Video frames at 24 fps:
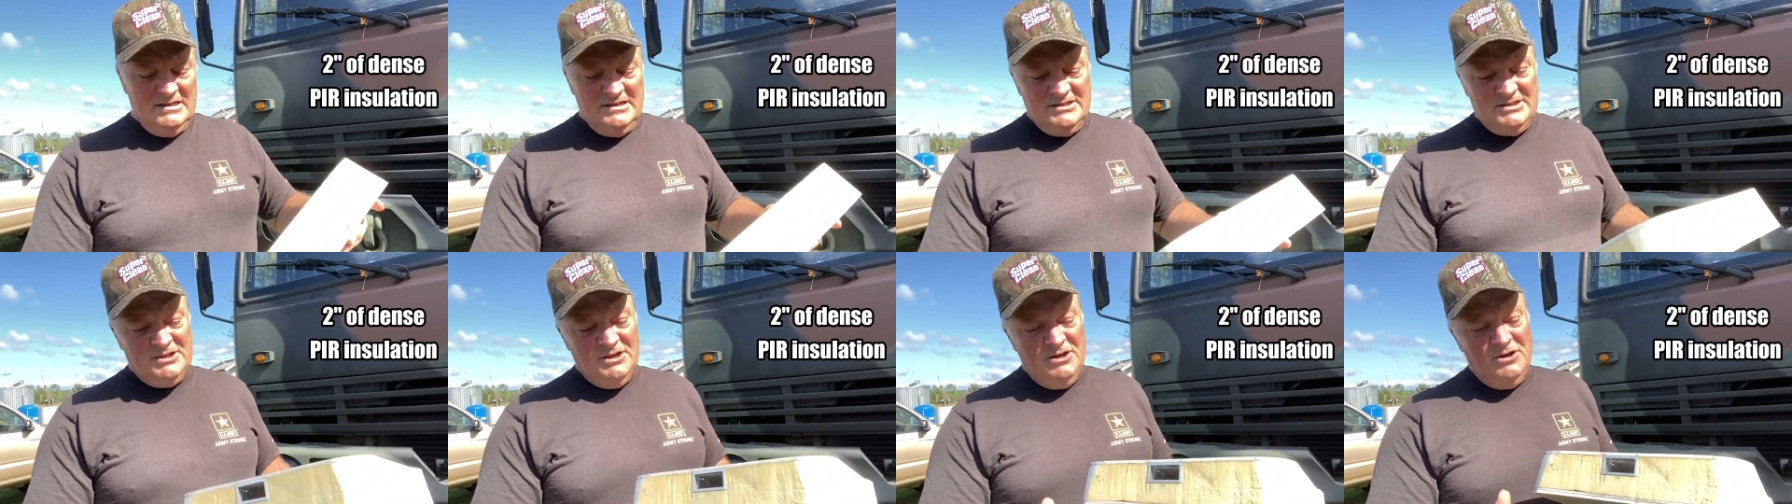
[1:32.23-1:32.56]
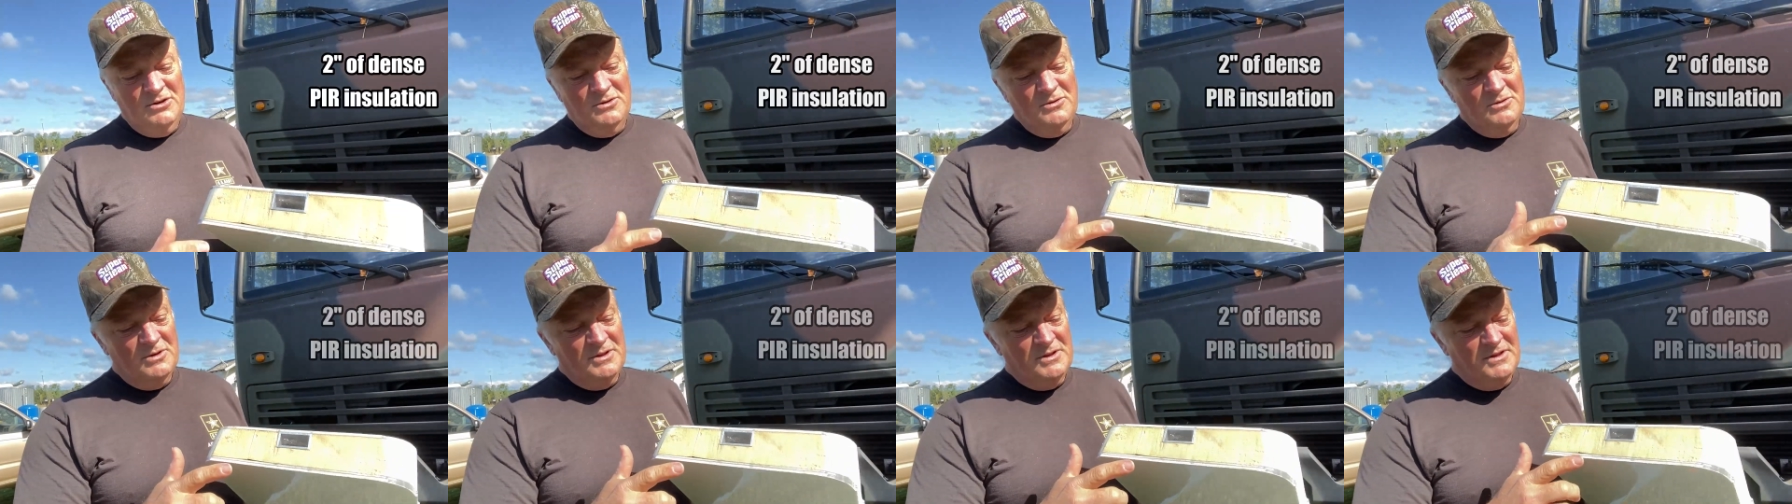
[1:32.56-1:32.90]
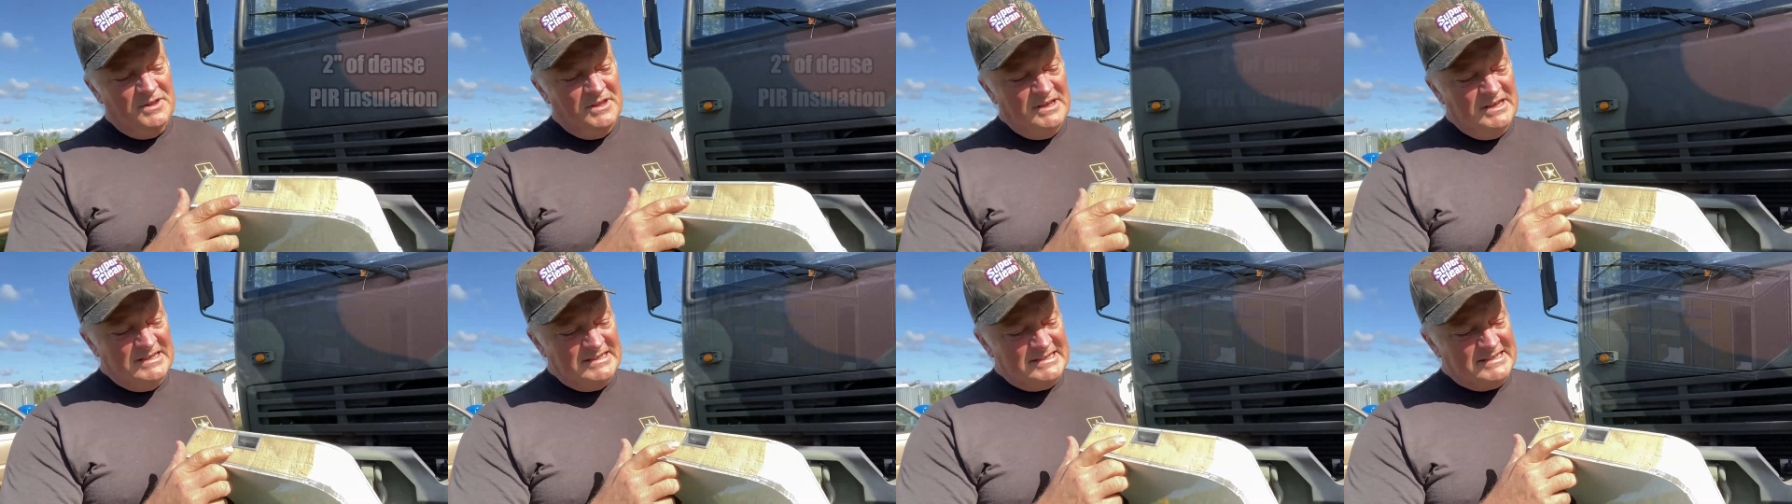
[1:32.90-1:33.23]
So
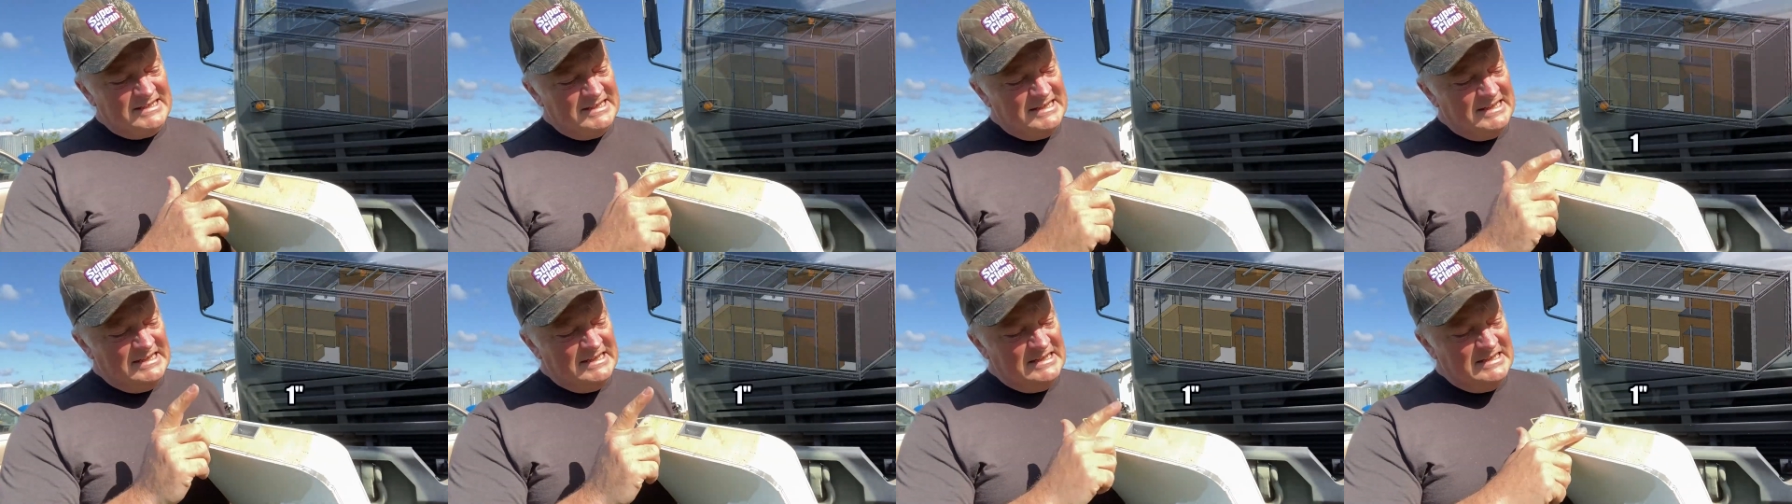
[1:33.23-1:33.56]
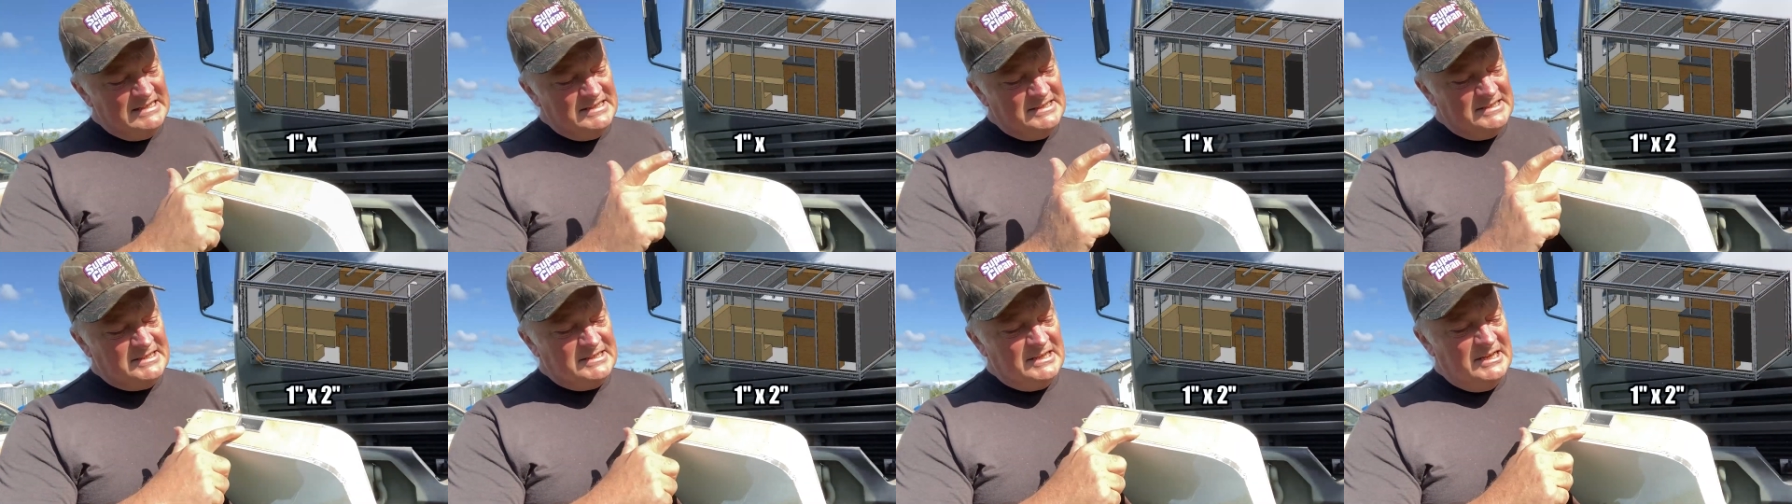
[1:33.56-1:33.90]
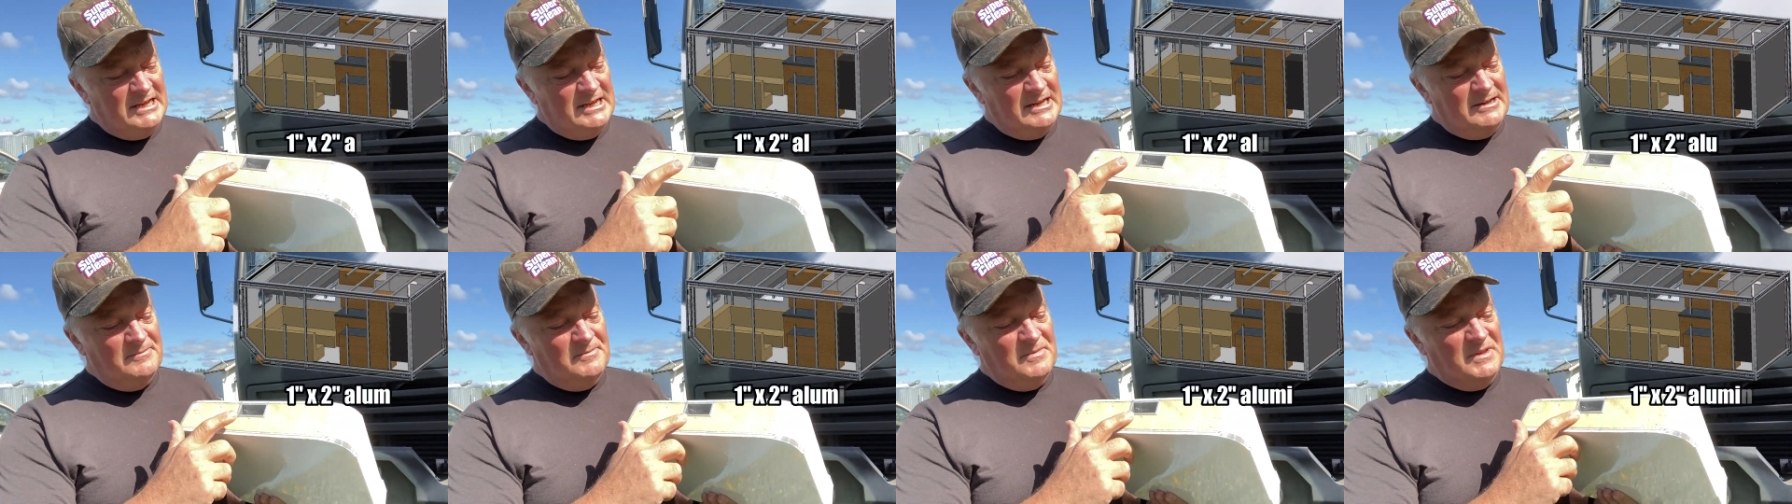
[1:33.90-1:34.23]
this is
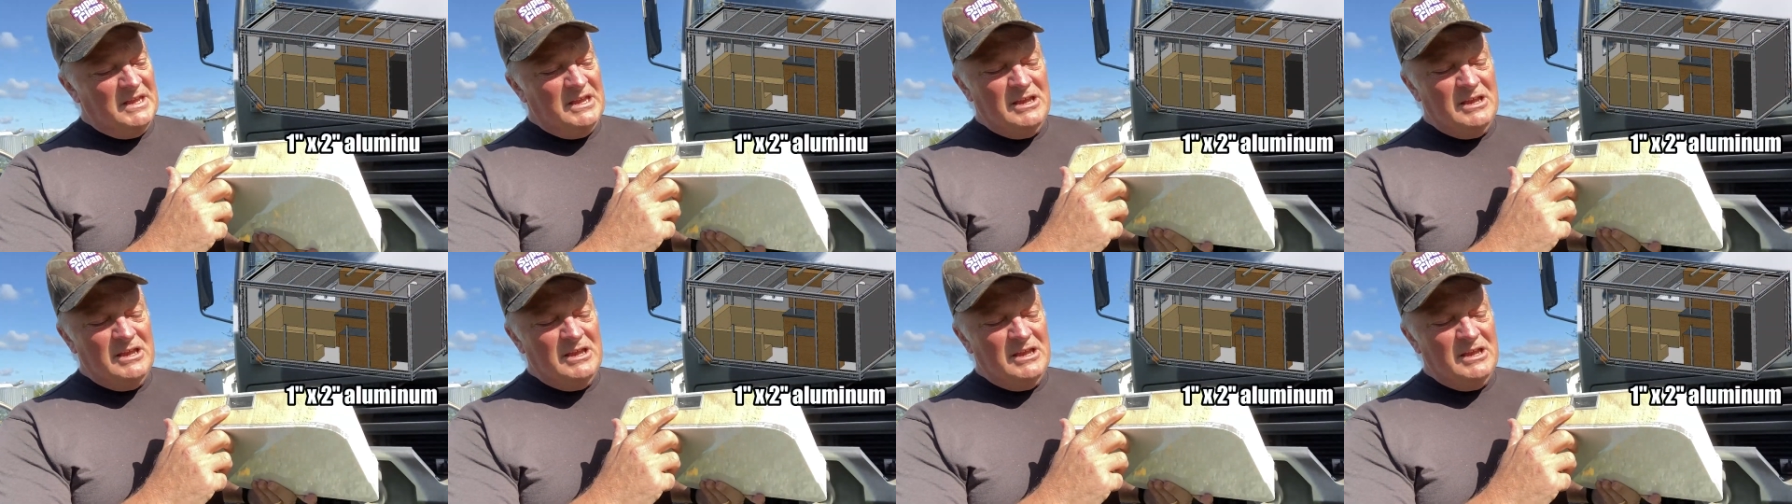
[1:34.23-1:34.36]
um,